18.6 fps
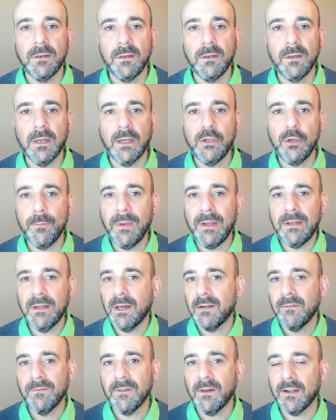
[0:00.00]
Now, you may
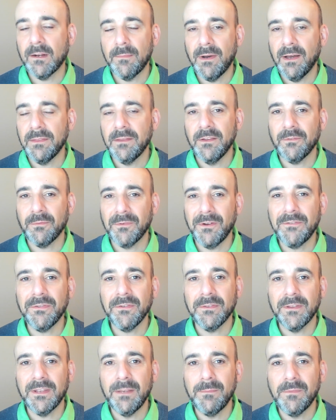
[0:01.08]
not have thought about this
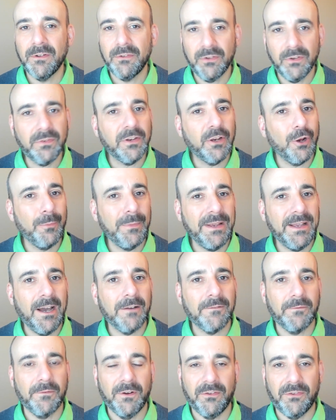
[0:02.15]
recently, but just hear me
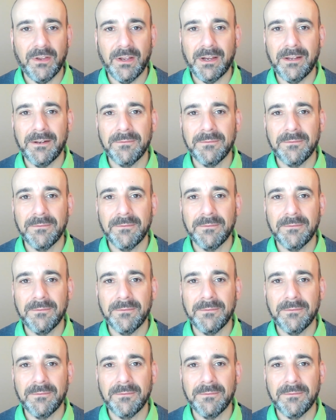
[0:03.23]
out for a second.